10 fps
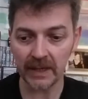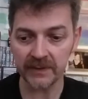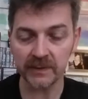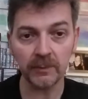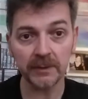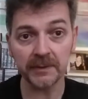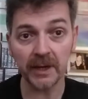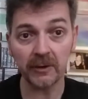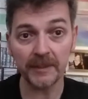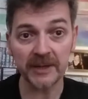as you well
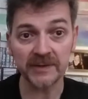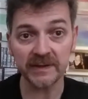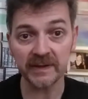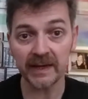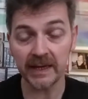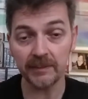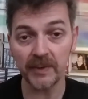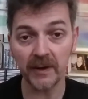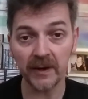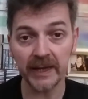know, I'm actually taking
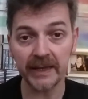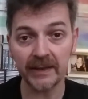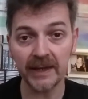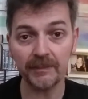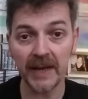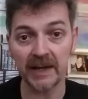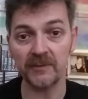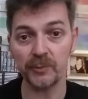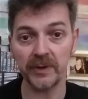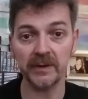part in the
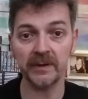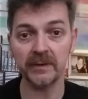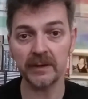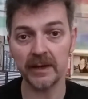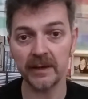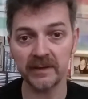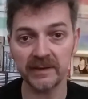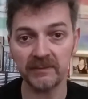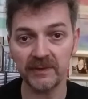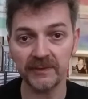Battle of Britain
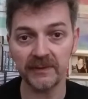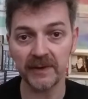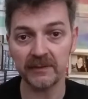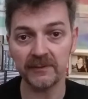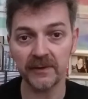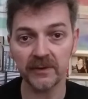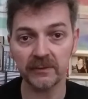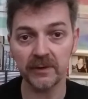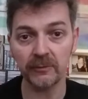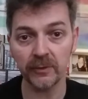75th
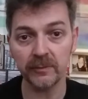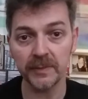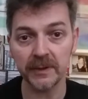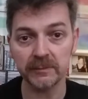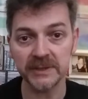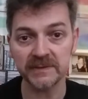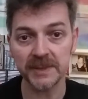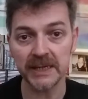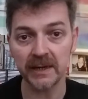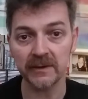anniversary group build, which is
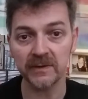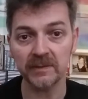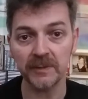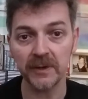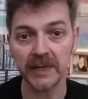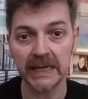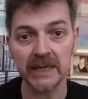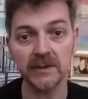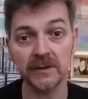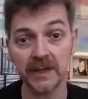being hosted by
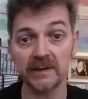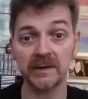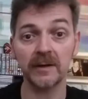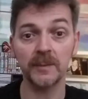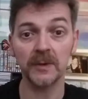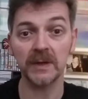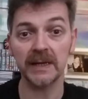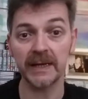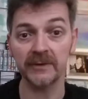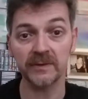Ian UK Scale
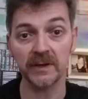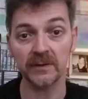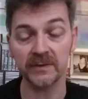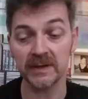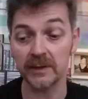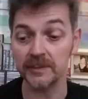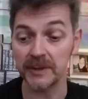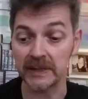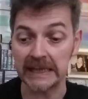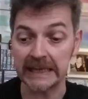Modeller and Charles Scale
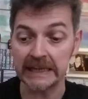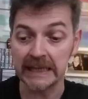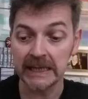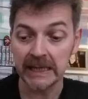Modelling.